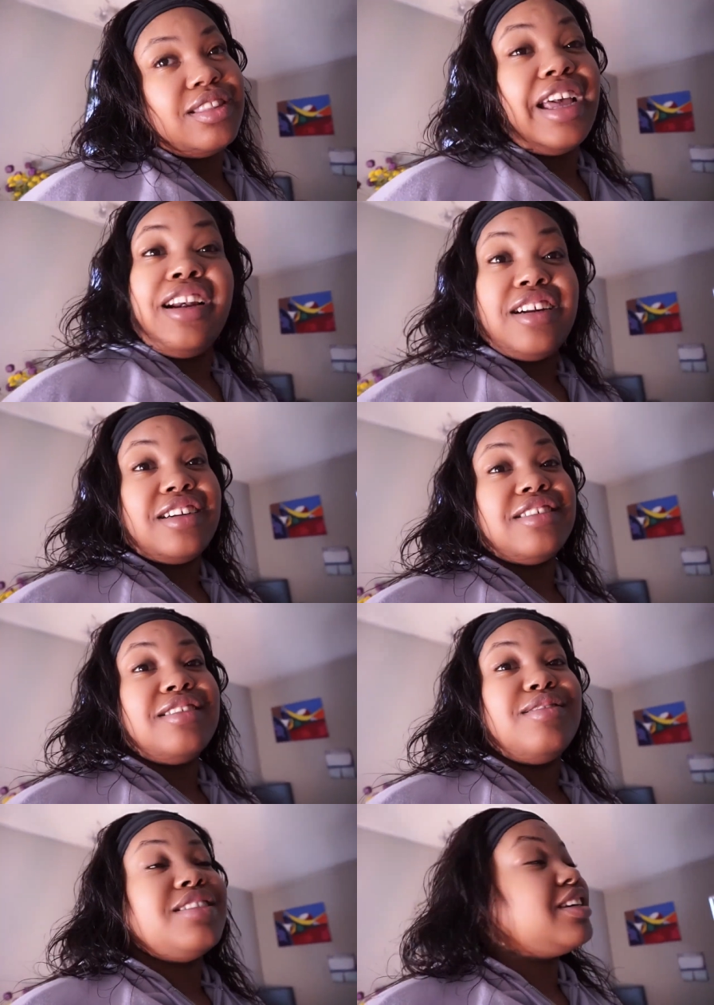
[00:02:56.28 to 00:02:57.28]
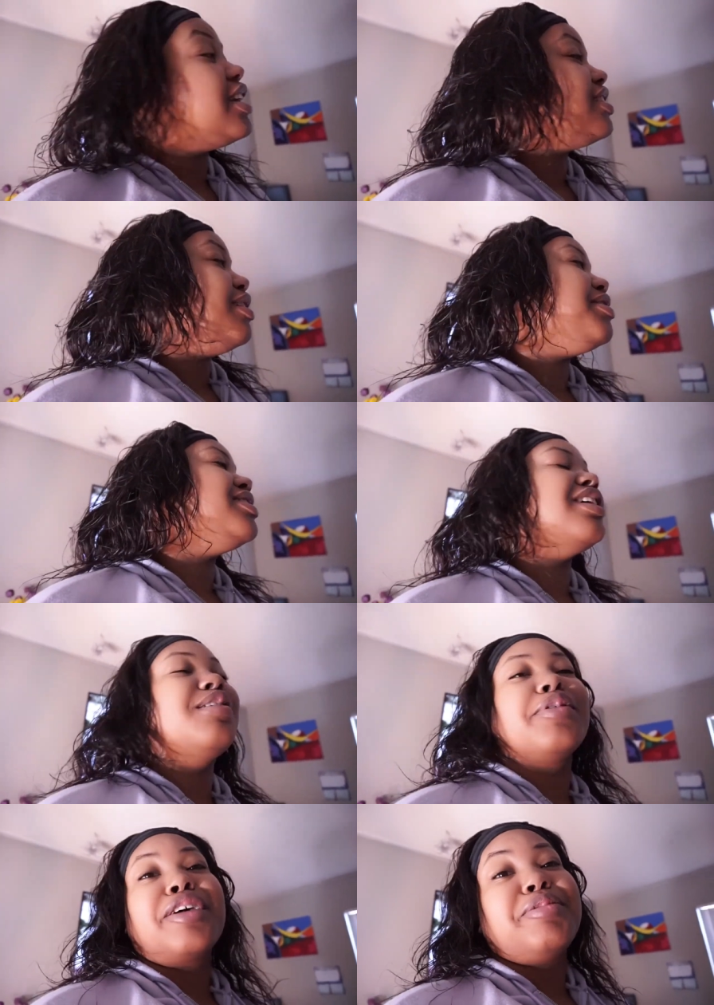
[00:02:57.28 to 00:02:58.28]
later the next time i
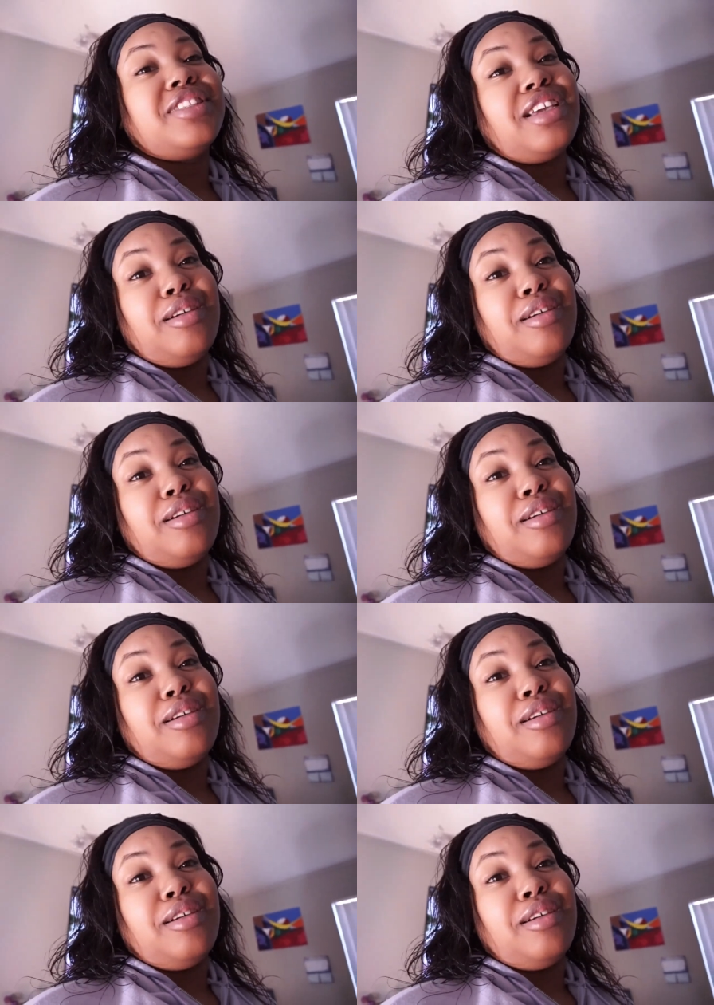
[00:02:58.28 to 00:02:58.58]
decide to pick up this